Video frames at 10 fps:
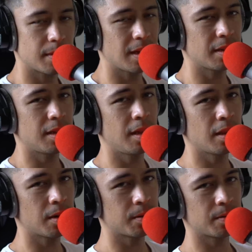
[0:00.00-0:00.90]
Is he
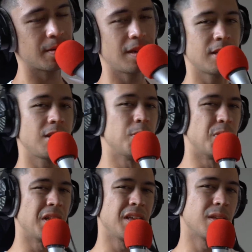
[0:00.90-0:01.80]
though? Is he
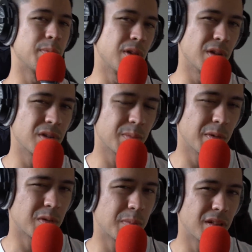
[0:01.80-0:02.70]
really the
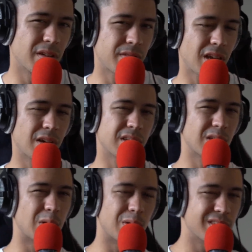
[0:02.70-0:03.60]
most beloved
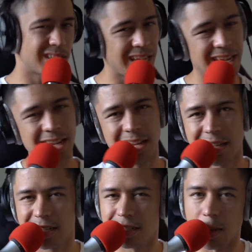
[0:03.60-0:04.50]
character, or is that
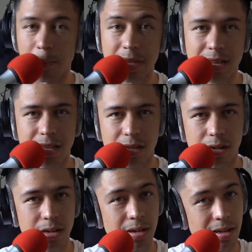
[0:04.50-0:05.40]
just the
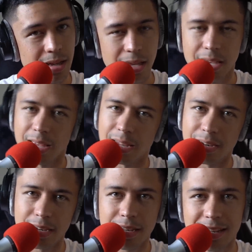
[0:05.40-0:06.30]
media
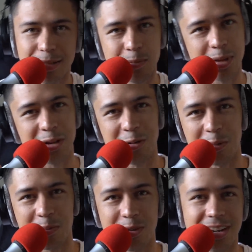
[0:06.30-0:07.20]
and big
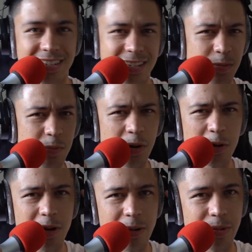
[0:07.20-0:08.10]
corporations
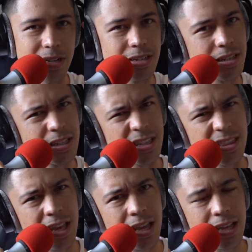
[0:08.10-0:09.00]
programming us into
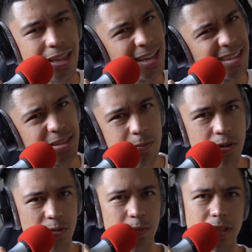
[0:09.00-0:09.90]
thinking that he's the
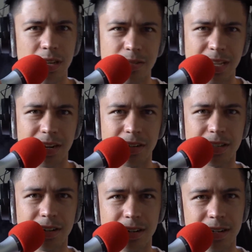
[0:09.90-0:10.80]
most beloved
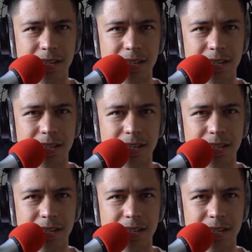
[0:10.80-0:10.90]
character?